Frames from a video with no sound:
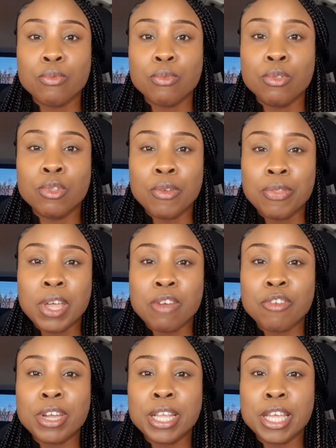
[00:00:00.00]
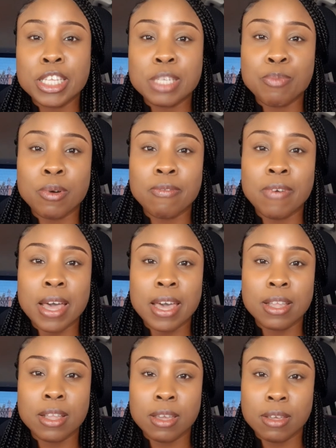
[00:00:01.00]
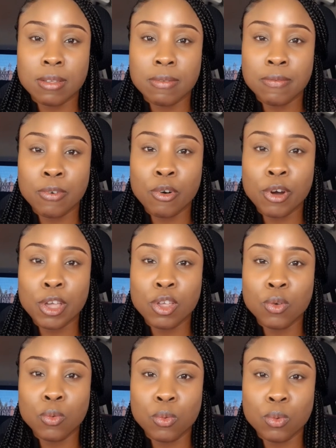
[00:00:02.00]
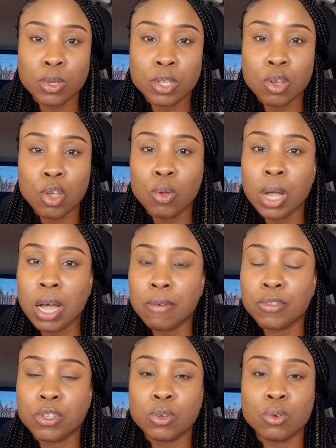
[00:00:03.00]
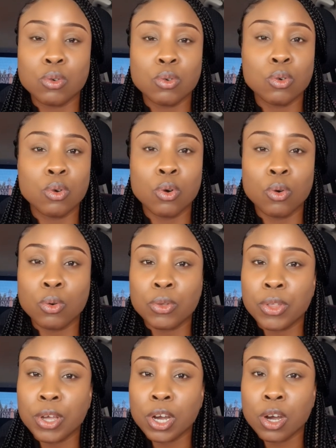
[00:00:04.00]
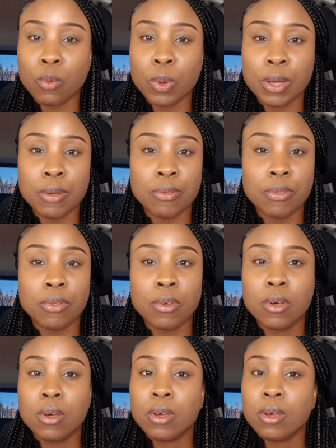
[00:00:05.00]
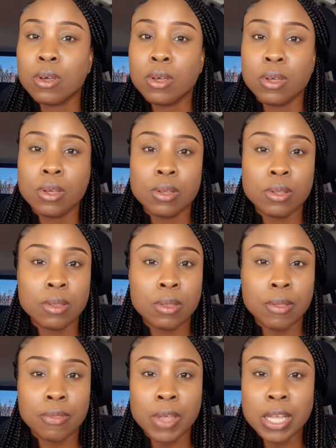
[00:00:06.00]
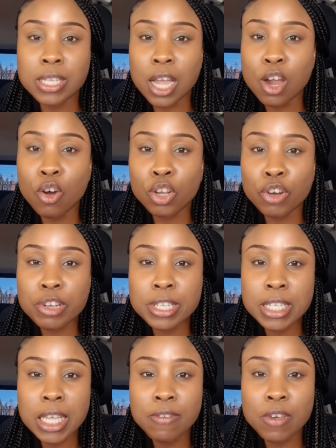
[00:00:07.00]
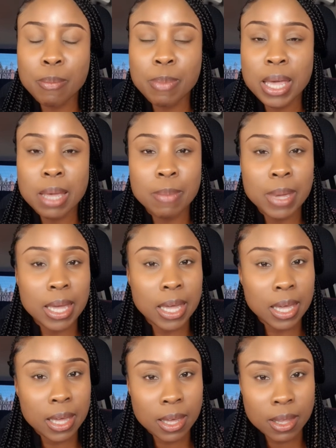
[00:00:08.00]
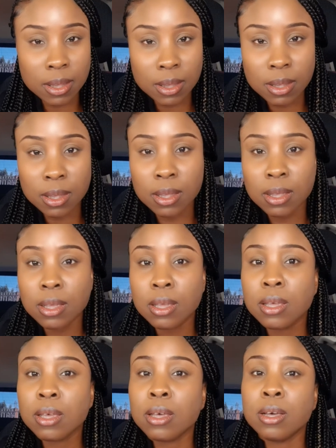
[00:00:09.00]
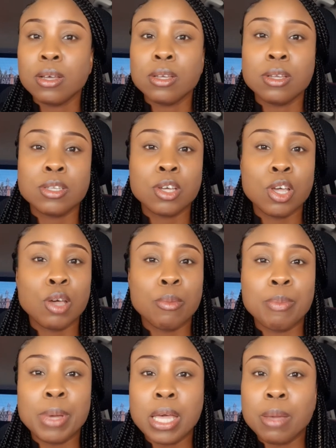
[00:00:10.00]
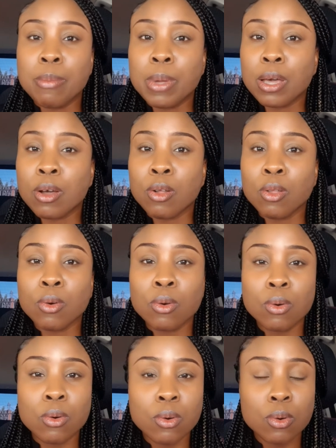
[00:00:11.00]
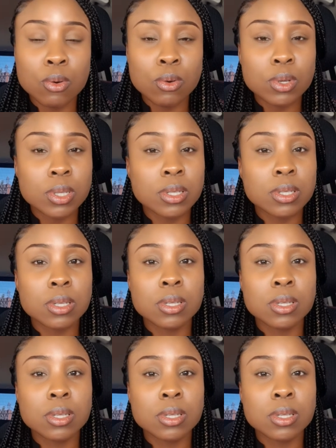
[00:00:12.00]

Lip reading: nothing really is provided for you. So you have to go there with things that you're going to receive your baby in. So your baby clothes,